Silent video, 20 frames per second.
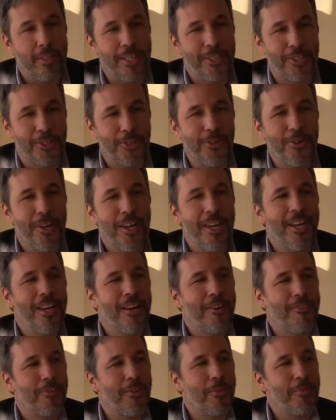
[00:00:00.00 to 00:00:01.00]
Ah, so there you
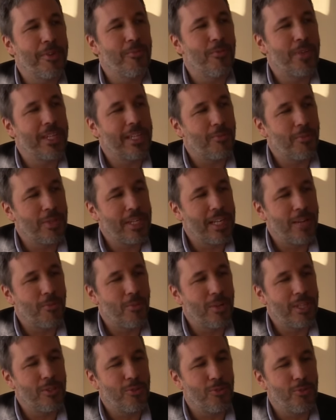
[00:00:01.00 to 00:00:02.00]
go. for me, when, when I went